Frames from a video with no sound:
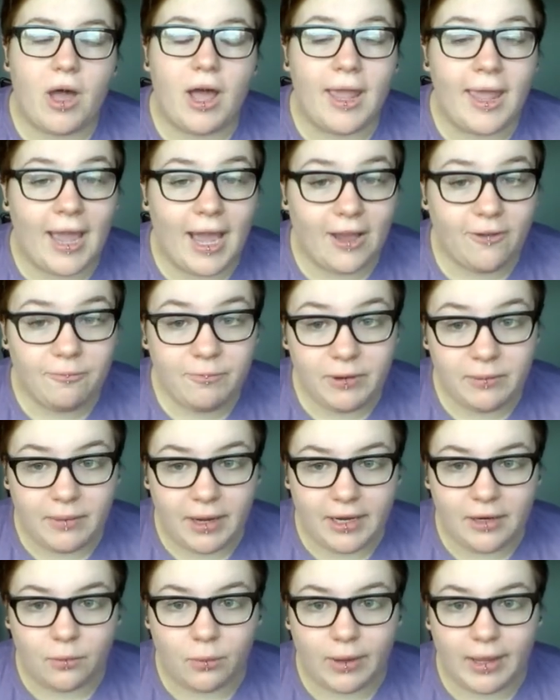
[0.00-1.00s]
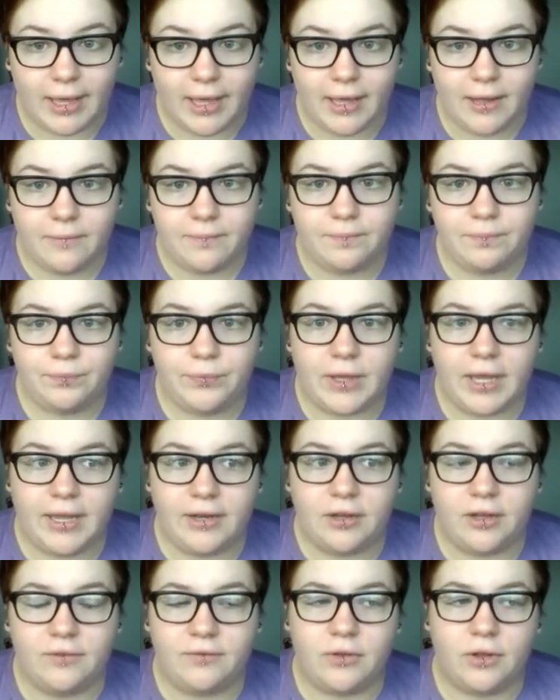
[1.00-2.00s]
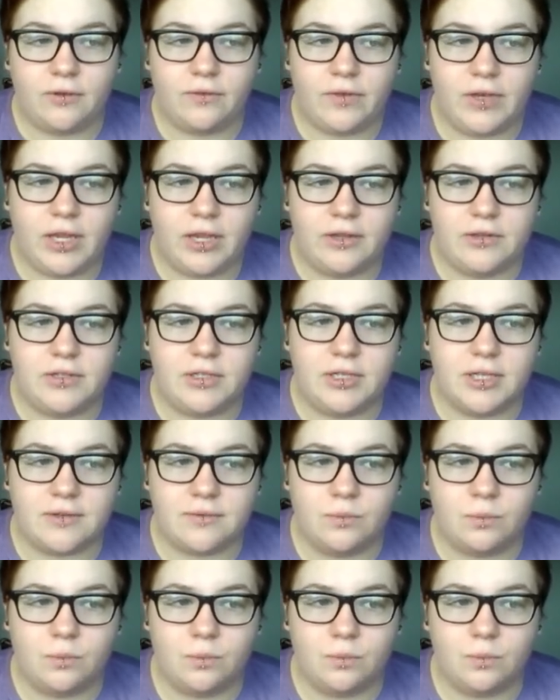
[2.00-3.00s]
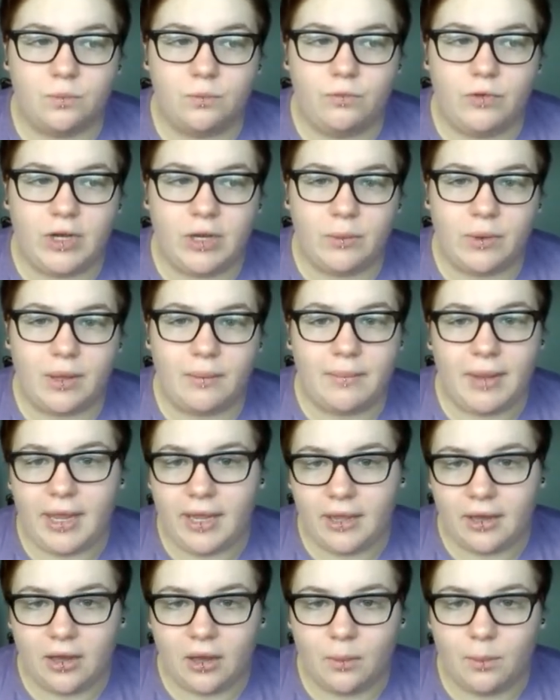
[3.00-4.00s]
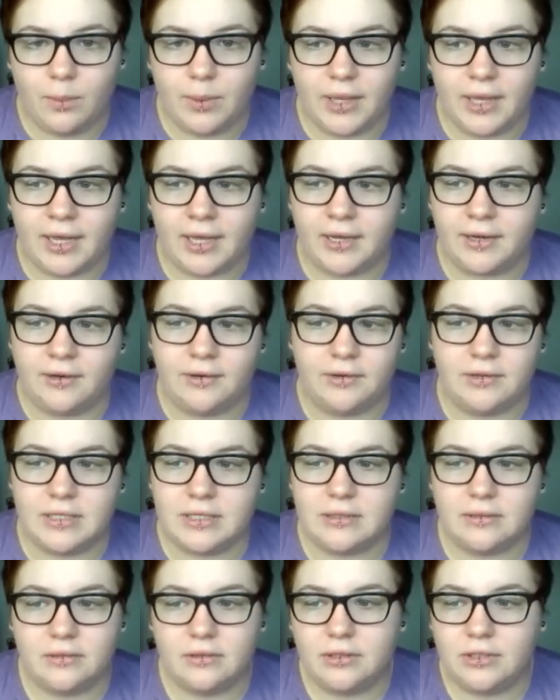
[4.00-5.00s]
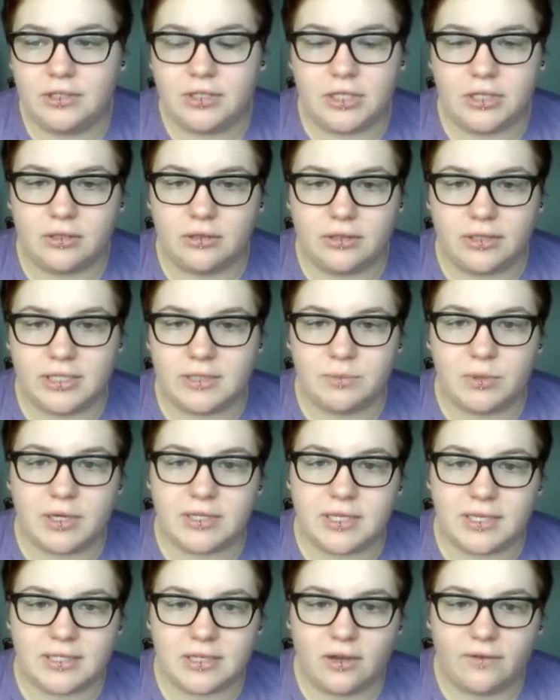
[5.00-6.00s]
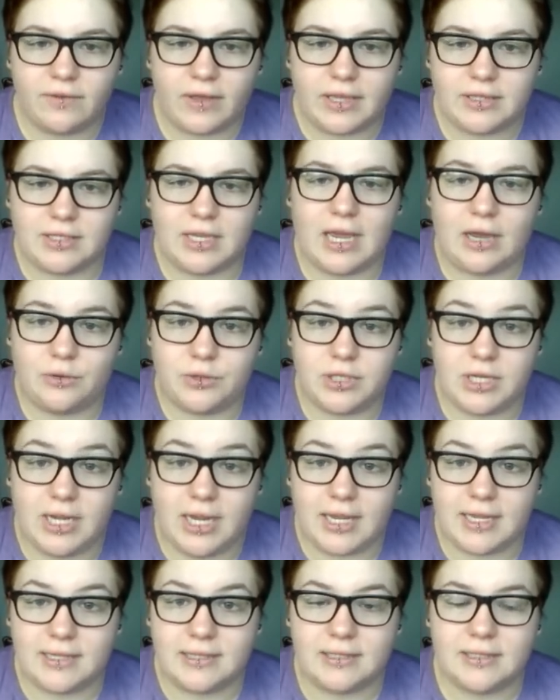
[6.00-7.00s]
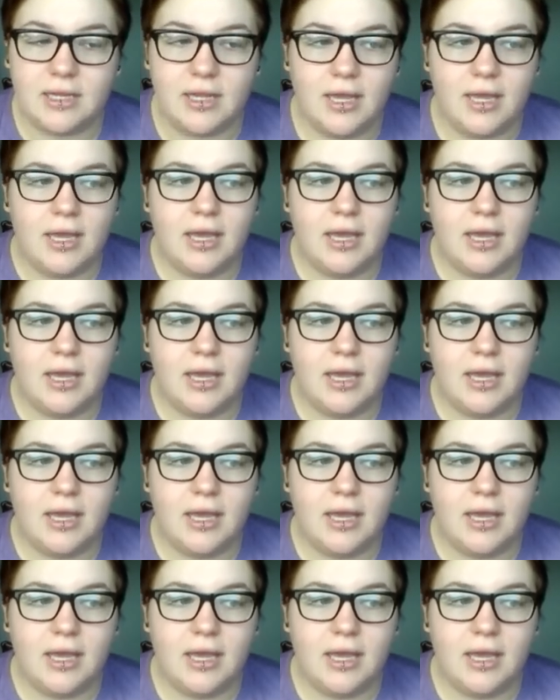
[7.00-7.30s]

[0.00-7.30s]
I have been made aware that in her vlog video she doesn't really wear makeup and she'll express herself as how she is.